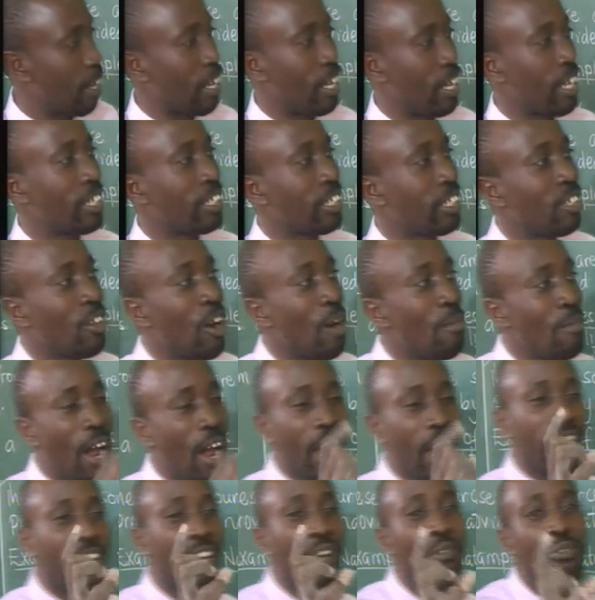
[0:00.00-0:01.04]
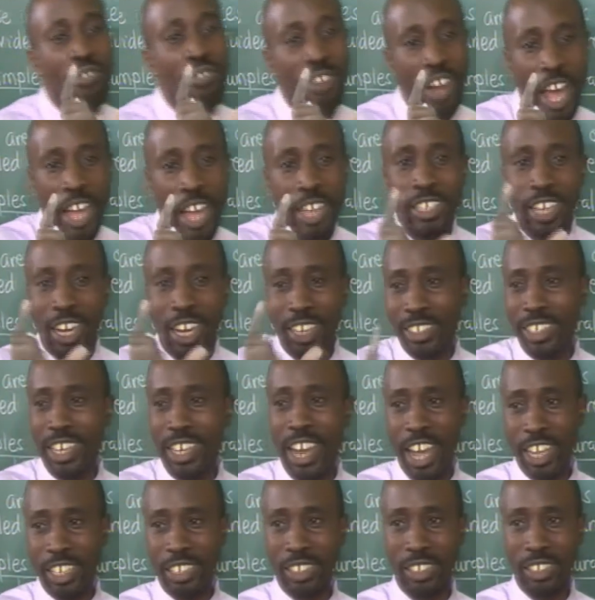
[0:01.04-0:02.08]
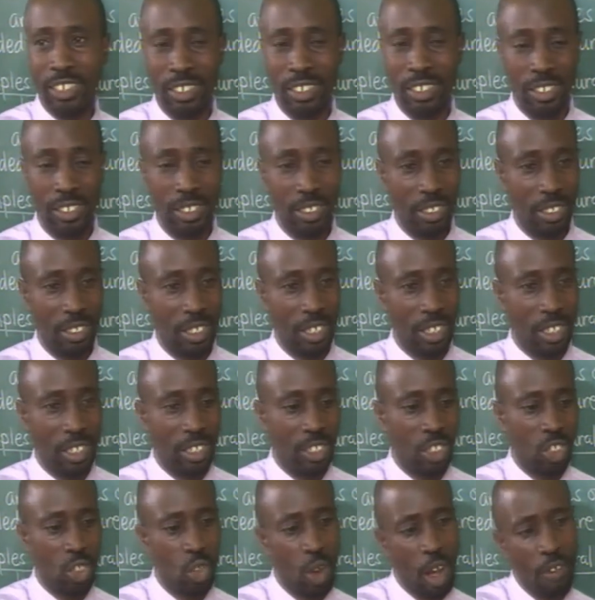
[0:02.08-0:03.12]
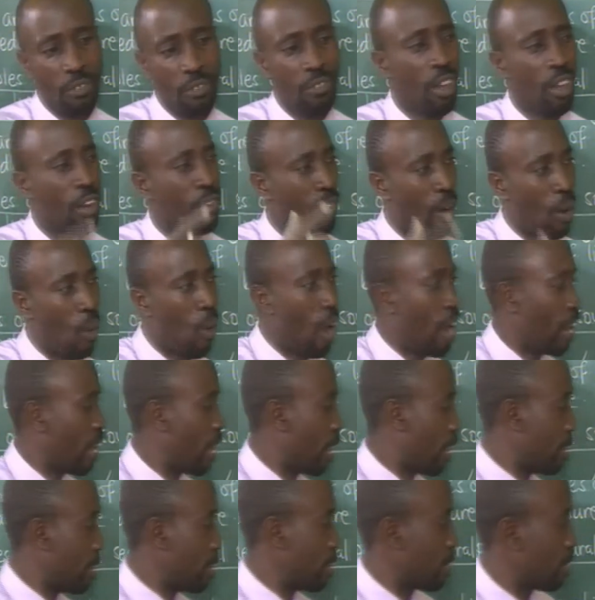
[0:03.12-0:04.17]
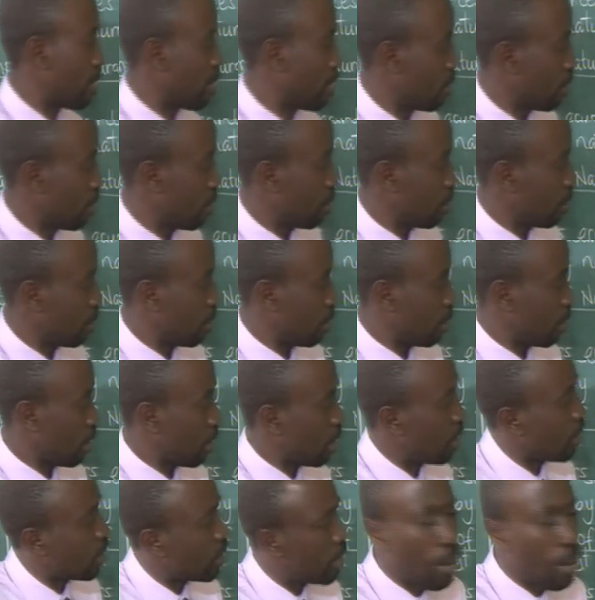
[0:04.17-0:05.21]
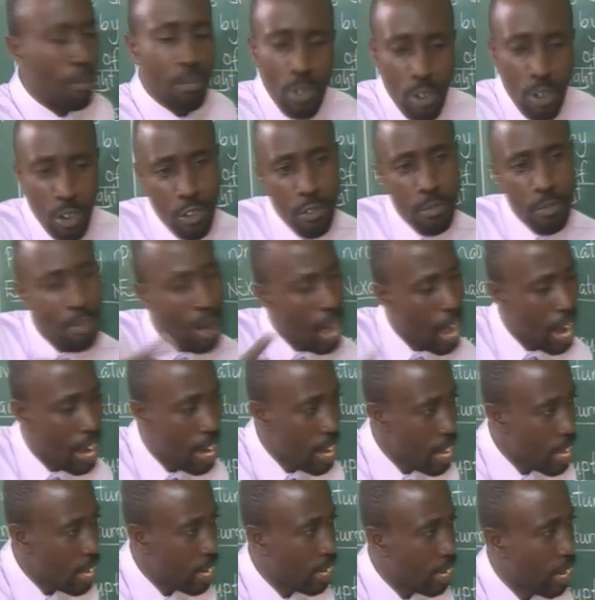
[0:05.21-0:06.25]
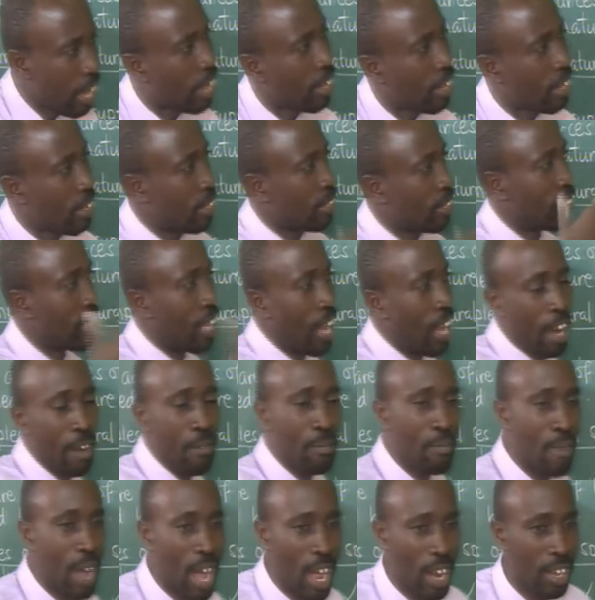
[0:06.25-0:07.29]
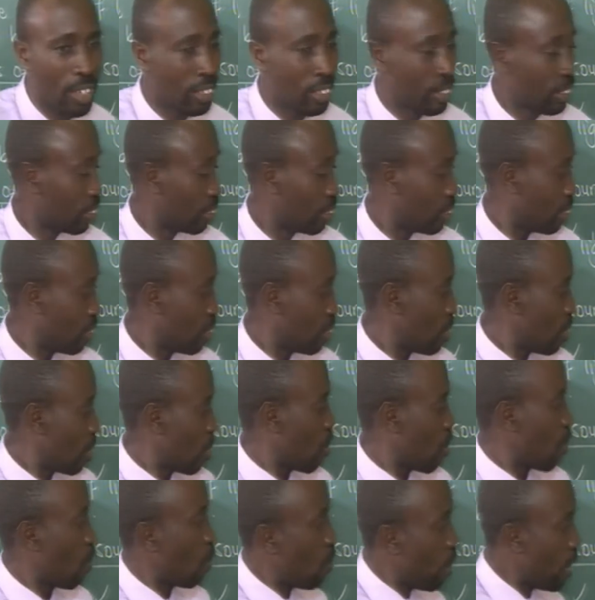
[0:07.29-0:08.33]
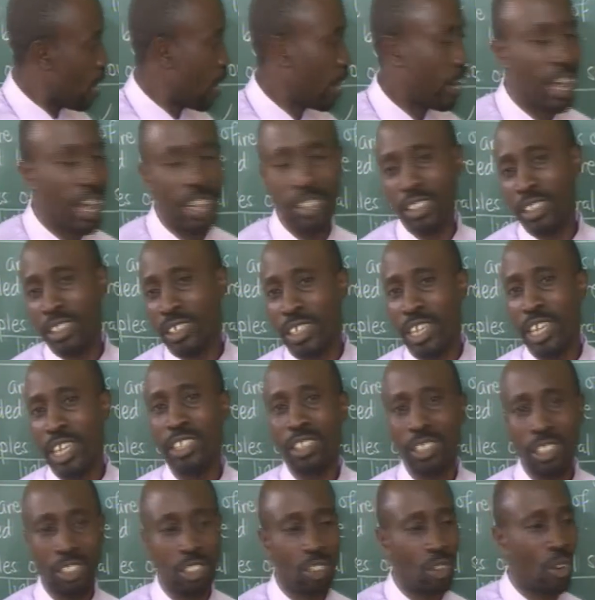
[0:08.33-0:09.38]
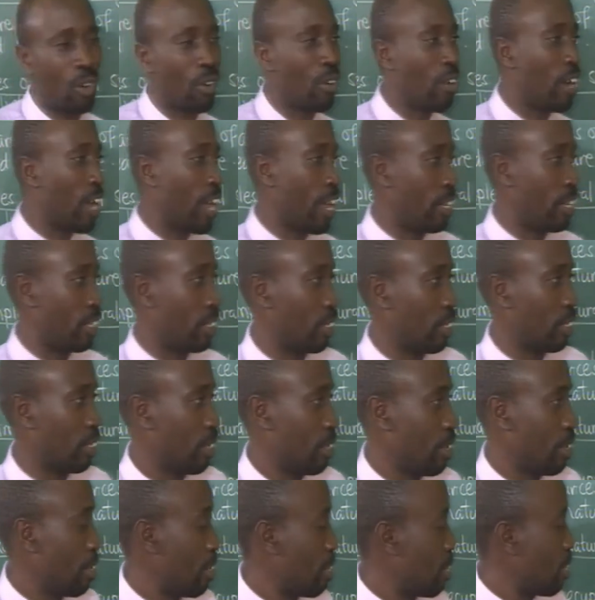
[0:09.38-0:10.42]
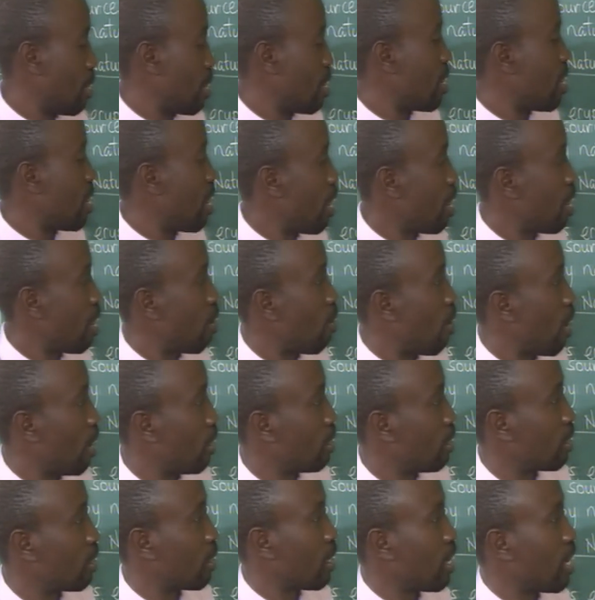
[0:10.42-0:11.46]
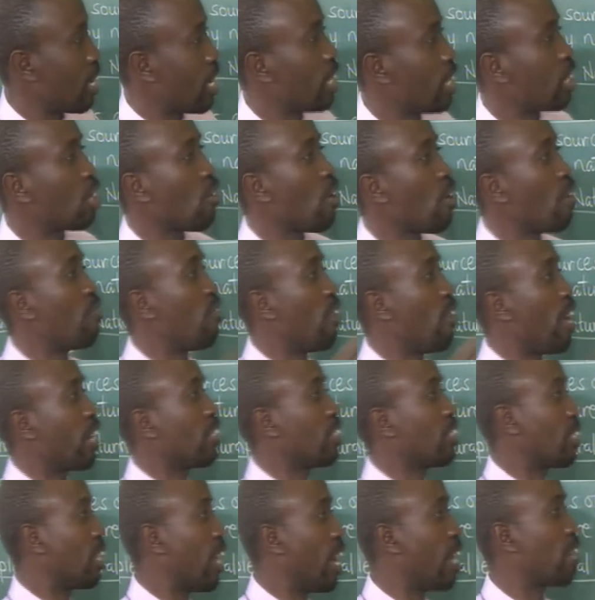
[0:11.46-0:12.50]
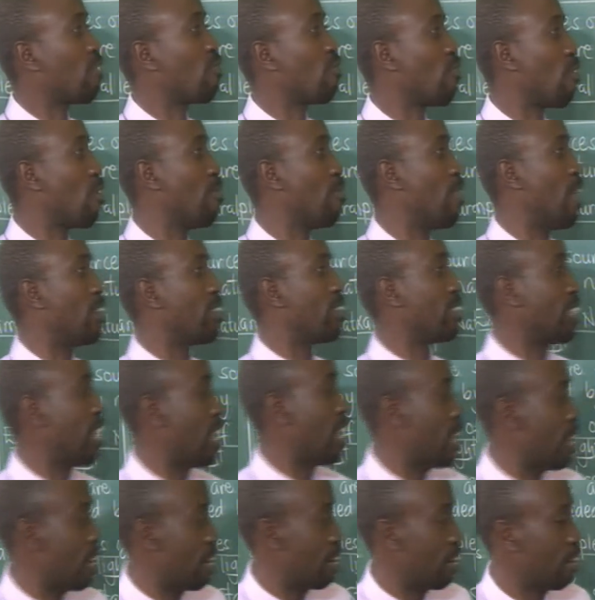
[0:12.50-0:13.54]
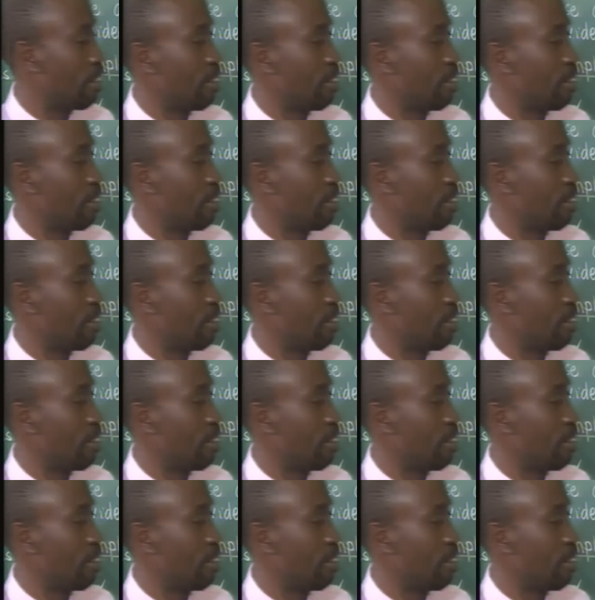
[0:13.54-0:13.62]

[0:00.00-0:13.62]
It normally gives light at night. So have you ever wondered, is the moon burning like the sun burns? Where does it get its own light? In other words, it reflects light from the sun.